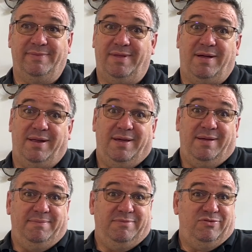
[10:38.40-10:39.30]
a
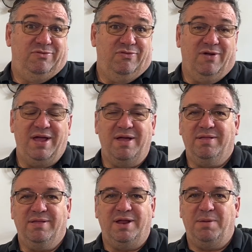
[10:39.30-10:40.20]

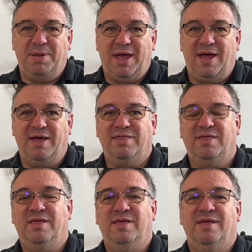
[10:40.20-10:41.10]
trail, on a path
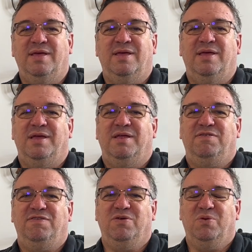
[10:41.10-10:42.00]

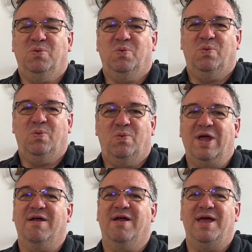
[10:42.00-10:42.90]
to
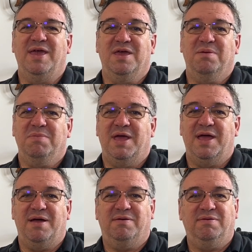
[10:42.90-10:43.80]
where I am
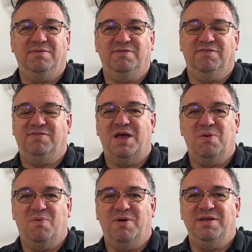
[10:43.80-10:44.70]
now. Just that
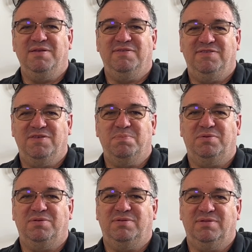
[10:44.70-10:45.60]
one
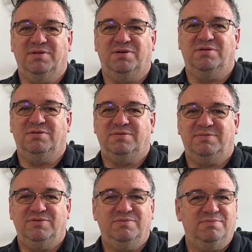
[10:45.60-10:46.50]
simple little
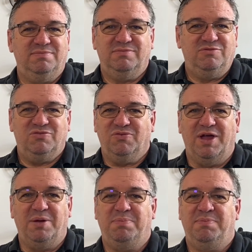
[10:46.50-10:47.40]

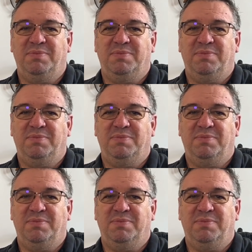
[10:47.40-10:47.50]
trip.